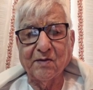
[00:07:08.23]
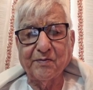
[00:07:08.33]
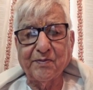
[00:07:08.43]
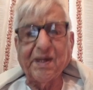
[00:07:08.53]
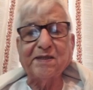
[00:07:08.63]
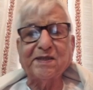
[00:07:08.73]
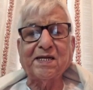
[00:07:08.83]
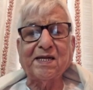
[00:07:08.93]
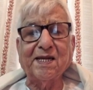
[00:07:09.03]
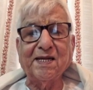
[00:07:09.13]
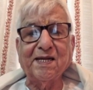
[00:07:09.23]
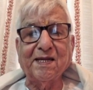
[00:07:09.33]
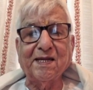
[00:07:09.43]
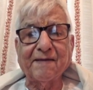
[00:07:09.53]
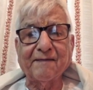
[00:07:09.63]

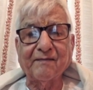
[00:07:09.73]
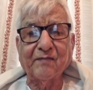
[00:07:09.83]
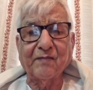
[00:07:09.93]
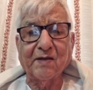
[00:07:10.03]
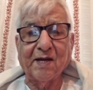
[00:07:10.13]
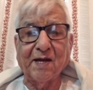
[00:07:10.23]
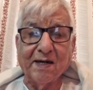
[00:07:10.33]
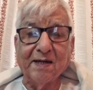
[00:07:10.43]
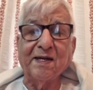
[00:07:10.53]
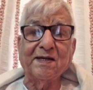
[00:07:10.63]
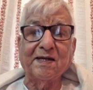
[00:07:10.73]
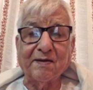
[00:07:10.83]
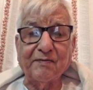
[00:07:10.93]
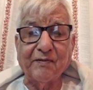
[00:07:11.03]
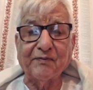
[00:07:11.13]
Practically a hundred
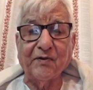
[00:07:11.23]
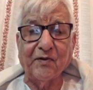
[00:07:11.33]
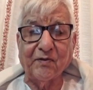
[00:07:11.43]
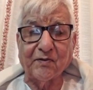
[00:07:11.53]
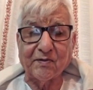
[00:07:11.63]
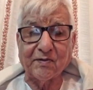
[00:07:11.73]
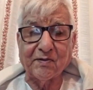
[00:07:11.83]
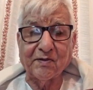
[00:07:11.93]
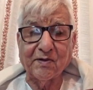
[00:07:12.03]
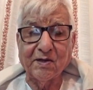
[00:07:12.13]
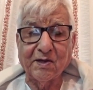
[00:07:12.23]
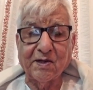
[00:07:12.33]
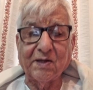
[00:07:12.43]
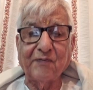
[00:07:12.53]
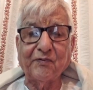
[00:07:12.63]
years before,
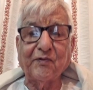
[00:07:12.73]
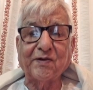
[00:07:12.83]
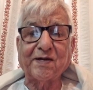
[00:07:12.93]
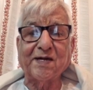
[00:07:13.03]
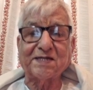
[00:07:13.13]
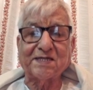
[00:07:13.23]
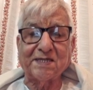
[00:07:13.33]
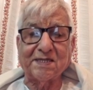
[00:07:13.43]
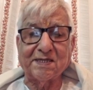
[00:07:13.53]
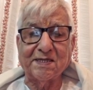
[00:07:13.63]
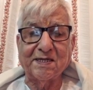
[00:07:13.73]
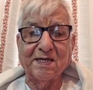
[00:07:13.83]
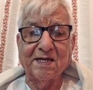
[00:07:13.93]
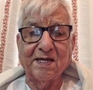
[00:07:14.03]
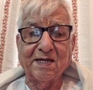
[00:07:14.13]
he forecasted
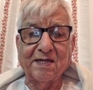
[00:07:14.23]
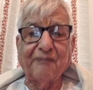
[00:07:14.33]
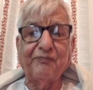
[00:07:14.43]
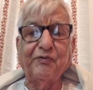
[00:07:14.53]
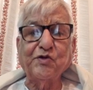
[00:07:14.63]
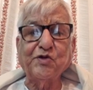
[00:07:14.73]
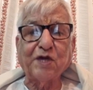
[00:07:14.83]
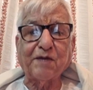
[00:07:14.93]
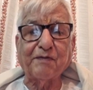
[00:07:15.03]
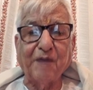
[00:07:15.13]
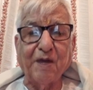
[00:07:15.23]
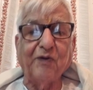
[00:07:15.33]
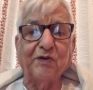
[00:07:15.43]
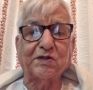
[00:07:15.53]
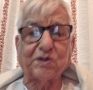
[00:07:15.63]
the future
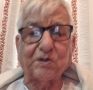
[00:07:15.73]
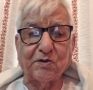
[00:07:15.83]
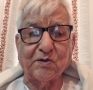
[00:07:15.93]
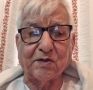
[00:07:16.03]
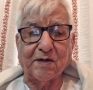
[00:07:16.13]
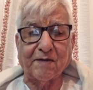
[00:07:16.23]
belongs to yoga.